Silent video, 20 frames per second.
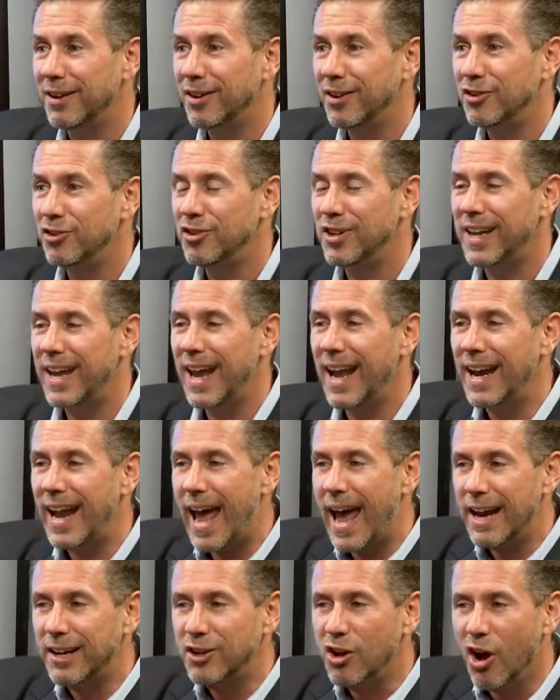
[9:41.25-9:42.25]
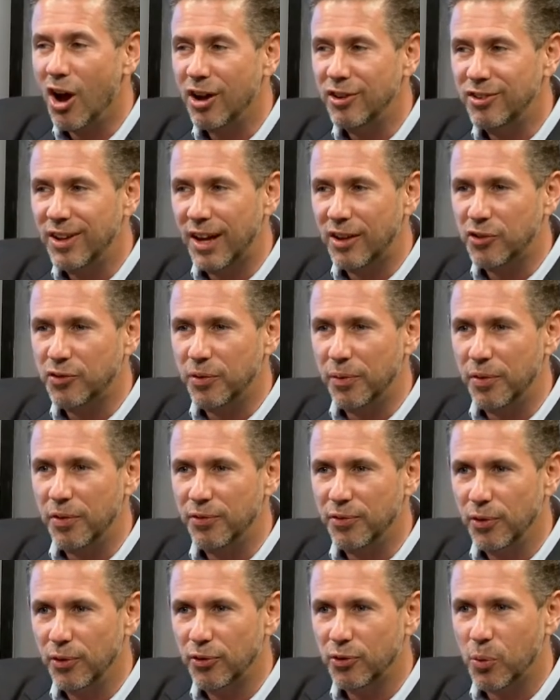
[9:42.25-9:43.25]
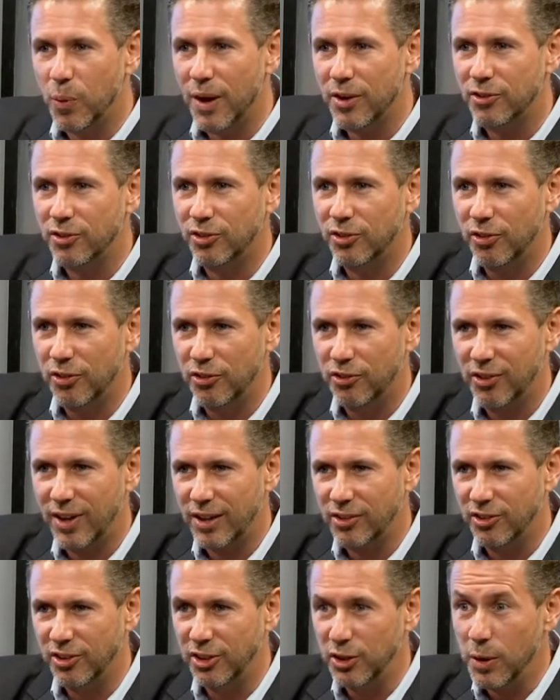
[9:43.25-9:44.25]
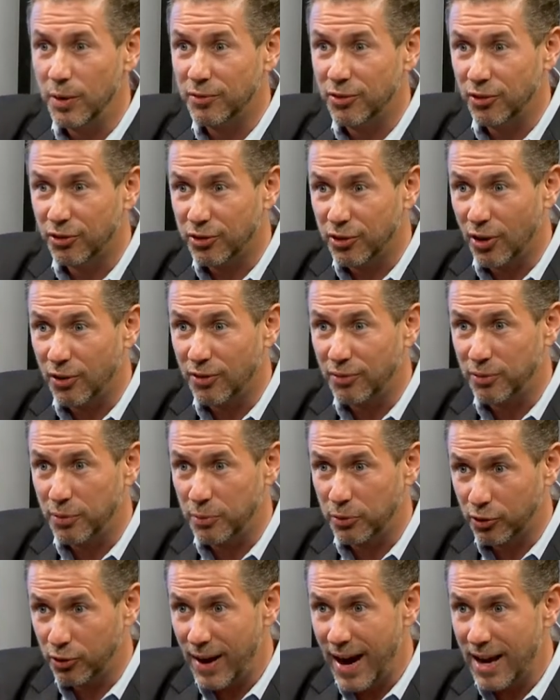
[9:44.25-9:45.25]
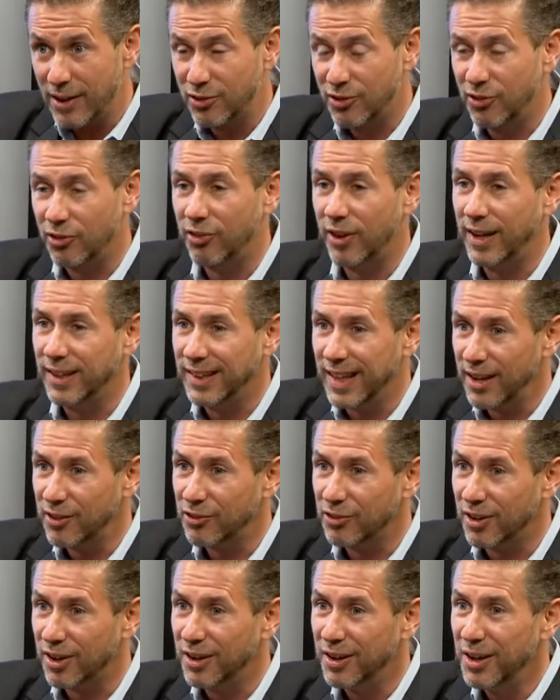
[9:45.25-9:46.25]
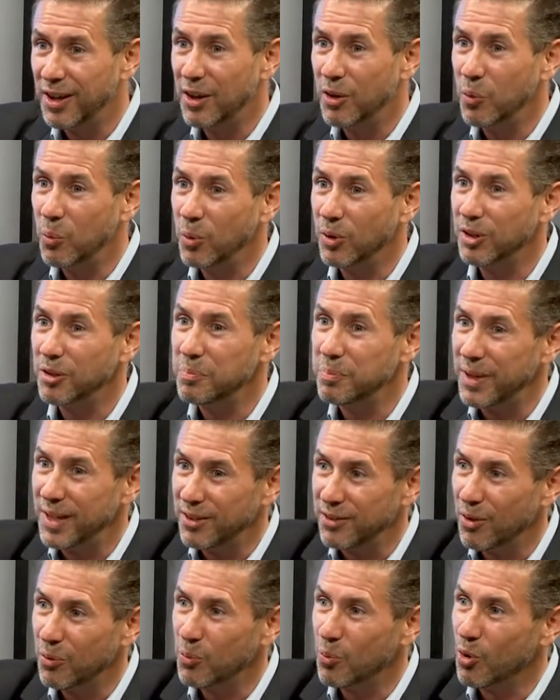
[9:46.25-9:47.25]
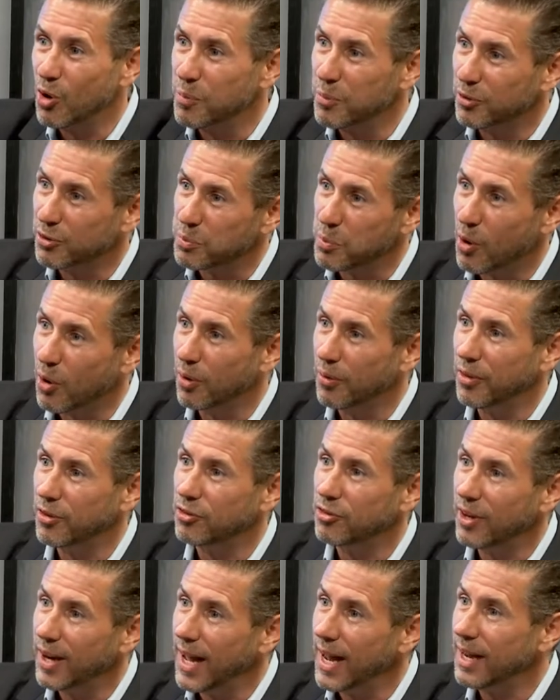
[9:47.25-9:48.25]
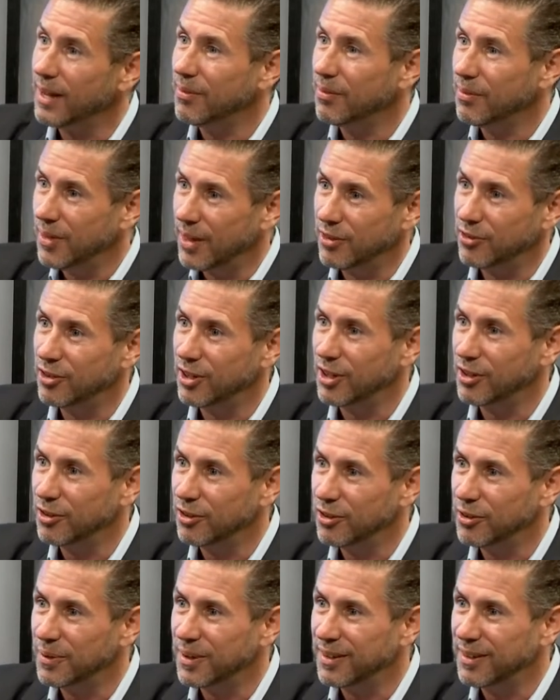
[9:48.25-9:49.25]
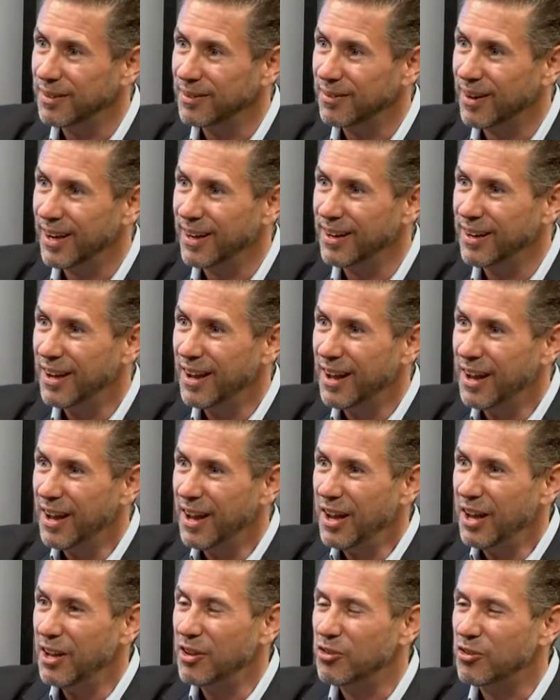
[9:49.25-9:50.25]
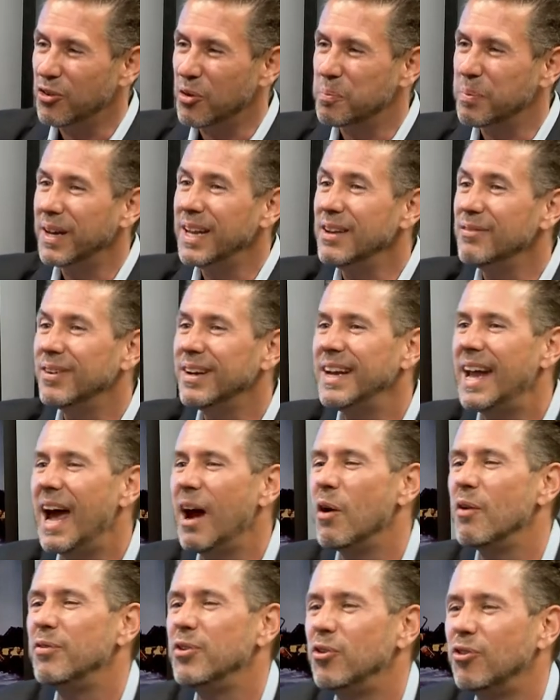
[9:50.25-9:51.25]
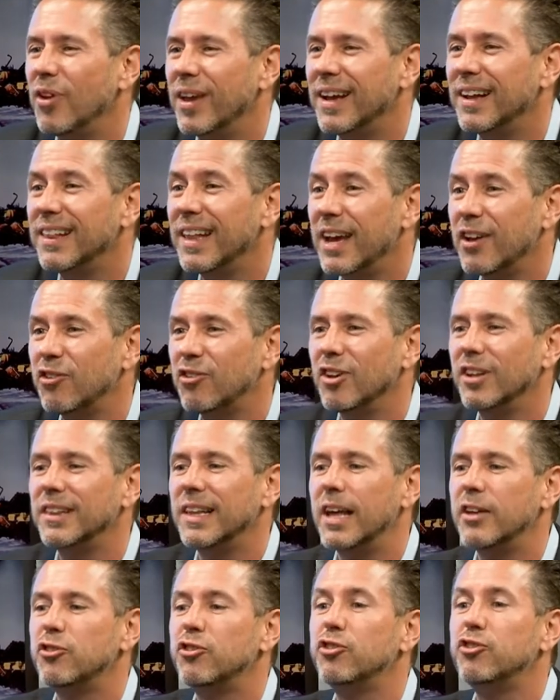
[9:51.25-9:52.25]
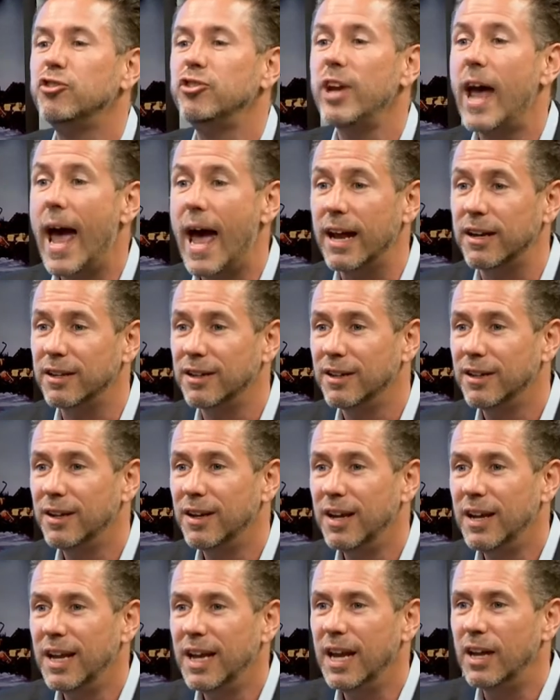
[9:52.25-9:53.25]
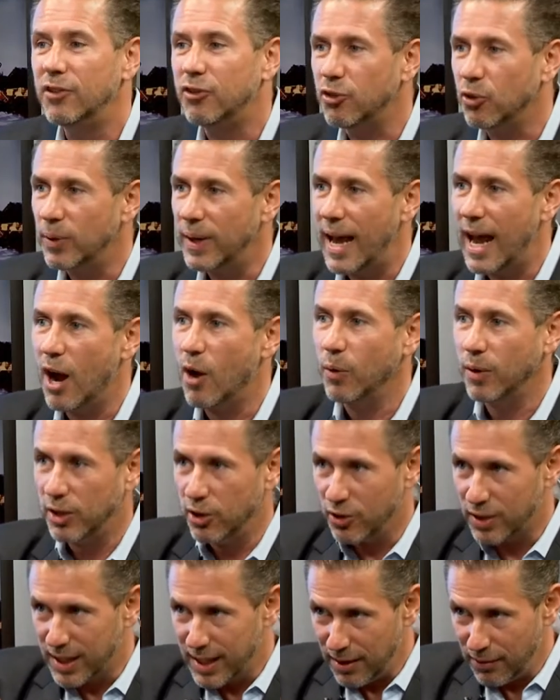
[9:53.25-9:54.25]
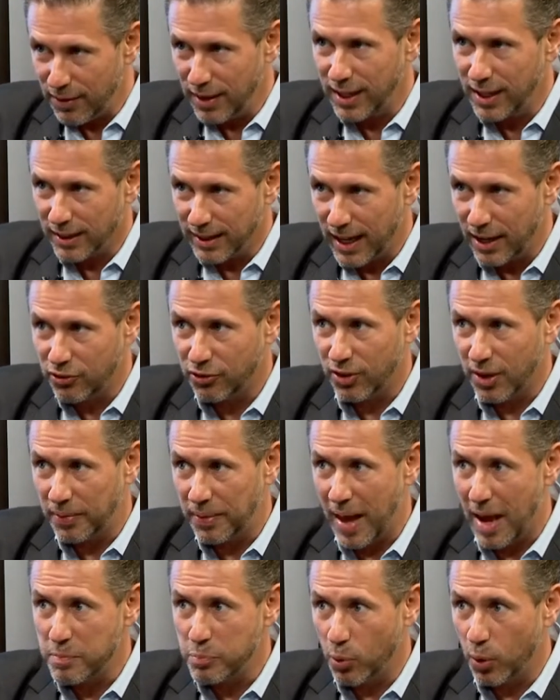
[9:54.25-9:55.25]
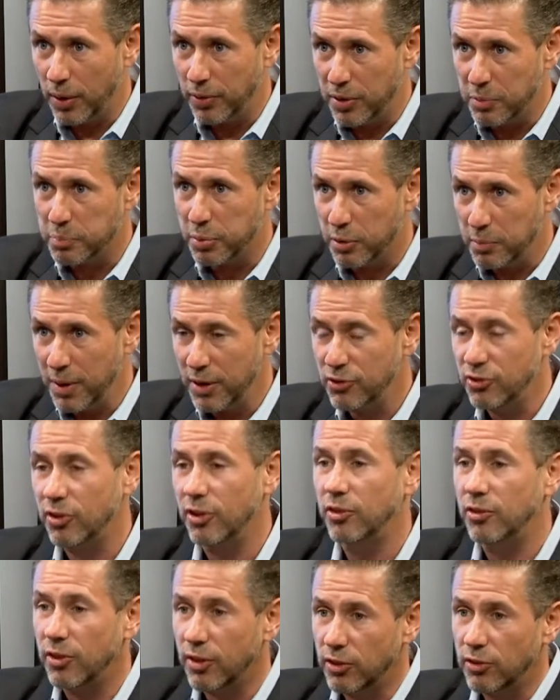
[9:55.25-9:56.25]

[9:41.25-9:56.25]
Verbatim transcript: She mm-hmm. can't add context from the first question to the second. You have to start from scratch and say, mm-hmm. Alexa, will it be warmer tomorrow than today? Then she can do it, mm-hmm. right? Mm-hmm. And so, but even now, if you say, Alexa, let's chat. And so now you're giving Alexa at that point the permission to,